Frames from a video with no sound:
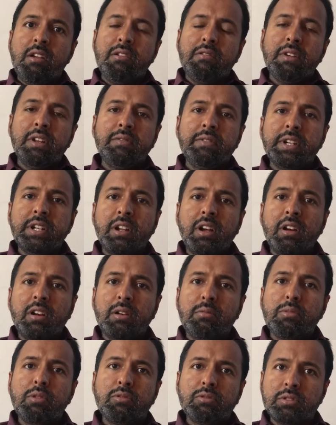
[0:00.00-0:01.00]
When we talk
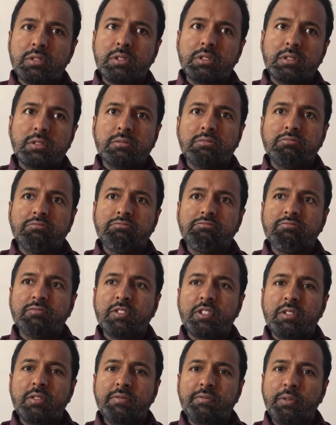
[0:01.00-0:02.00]
about uh,
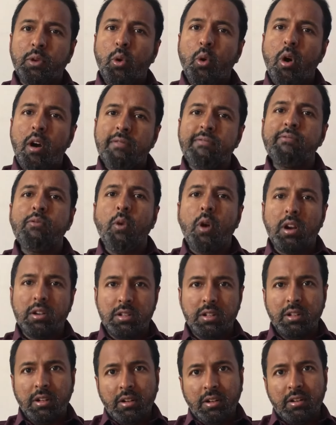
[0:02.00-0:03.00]
flow of
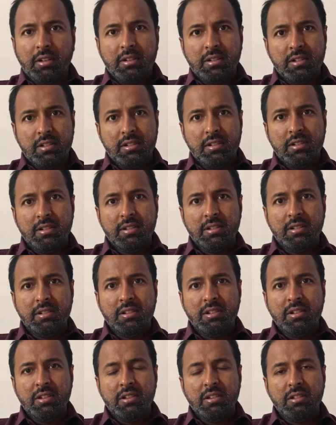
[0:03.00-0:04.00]
water,
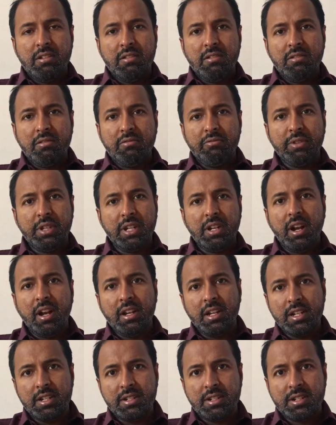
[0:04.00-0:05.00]
we
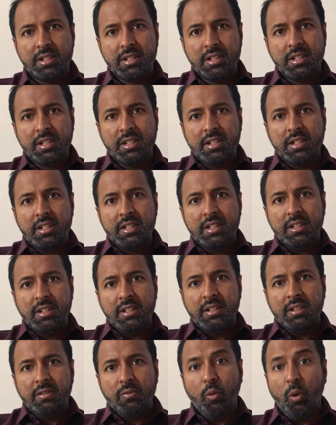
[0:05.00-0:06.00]
call it
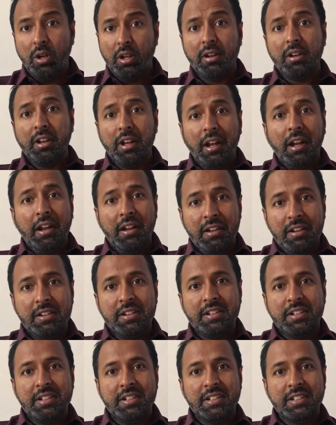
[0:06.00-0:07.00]
water
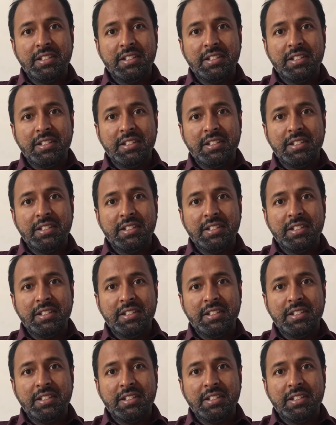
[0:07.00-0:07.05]
current.